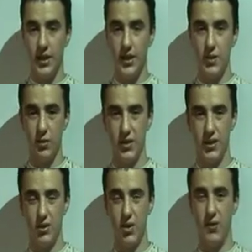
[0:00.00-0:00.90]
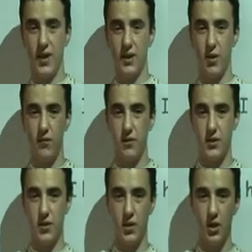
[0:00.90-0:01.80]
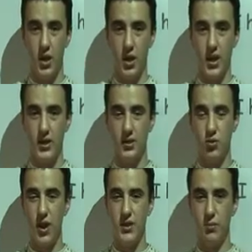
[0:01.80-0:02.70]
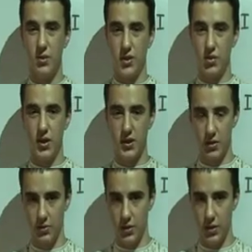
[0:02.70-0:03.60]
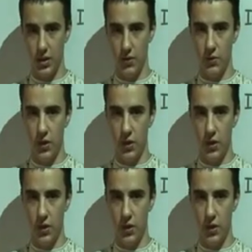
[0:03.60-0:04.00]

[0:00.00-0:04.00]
This one is sort of like a comforter. It's trying to bring the stress down on yourself.